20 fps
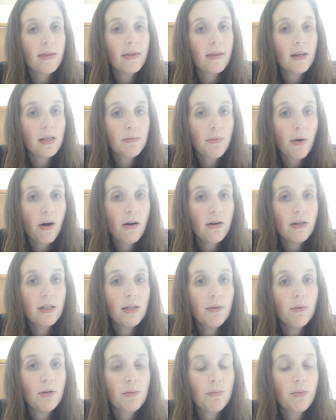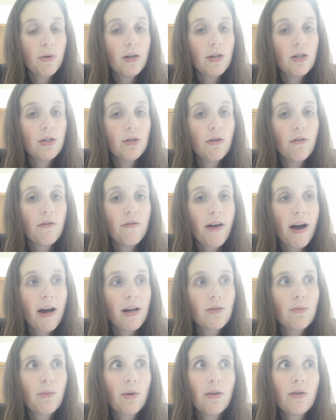this policy was put into
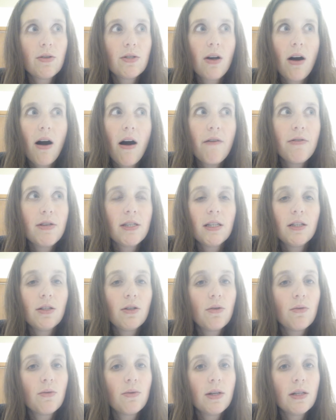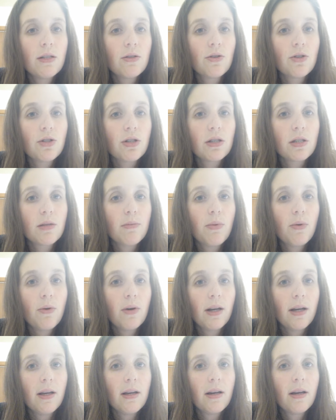effect when there's obviously no research to
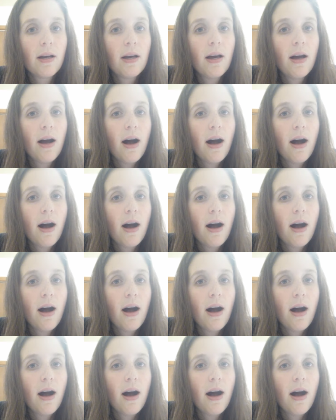support it.